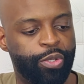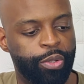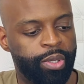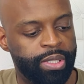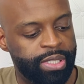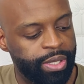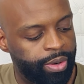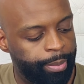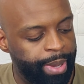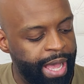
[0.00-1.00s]
So you can see on
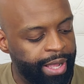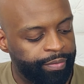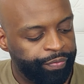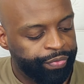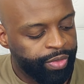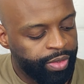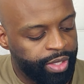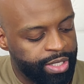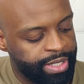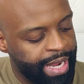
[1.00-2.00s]
the back,
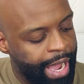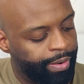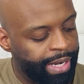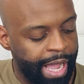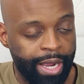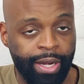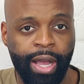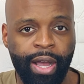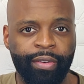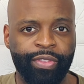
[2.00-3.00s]
there's an outline
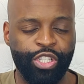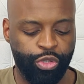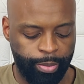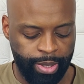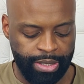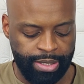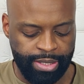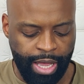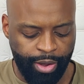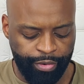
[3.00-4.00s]
of the trimmer
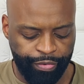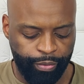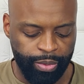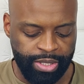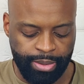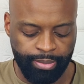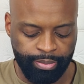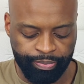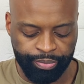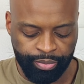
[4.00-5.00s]
itself with
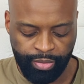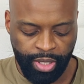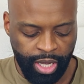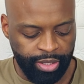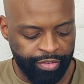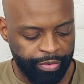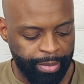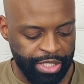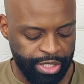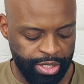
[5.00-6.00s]
some other
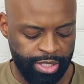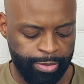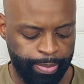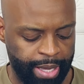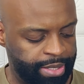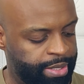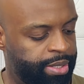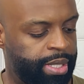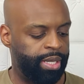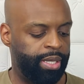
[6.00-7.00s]
information, specs
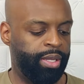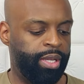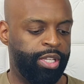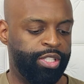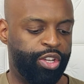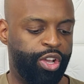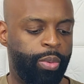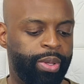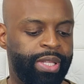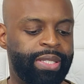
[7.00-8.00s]
to go
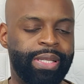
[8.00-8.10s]
with this.